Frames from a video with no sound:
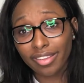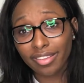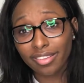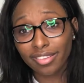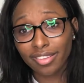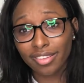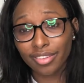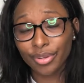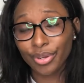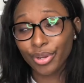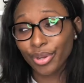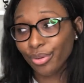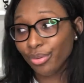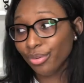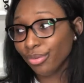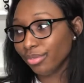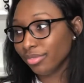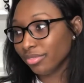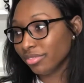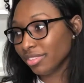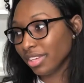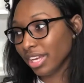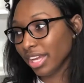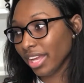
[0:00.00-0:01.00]
You don't,
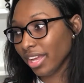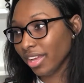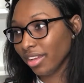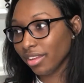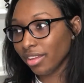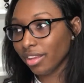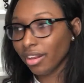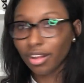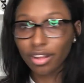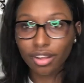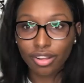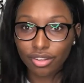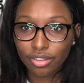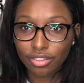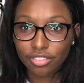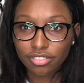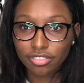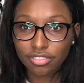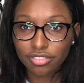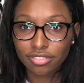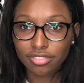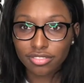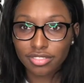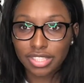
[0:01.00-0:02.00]
like, you know,
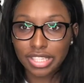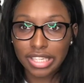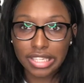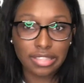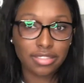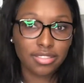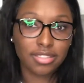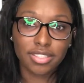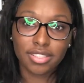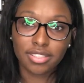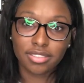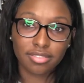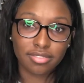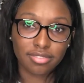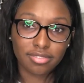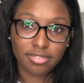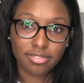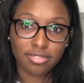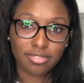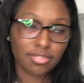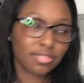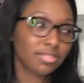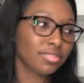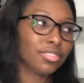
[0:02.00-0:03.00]
get to
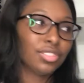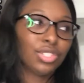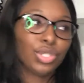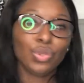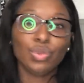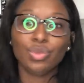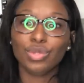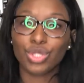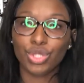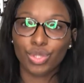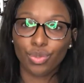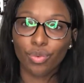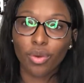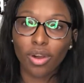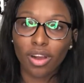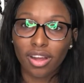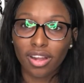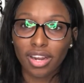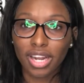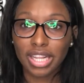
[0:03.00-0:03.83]
do what you want.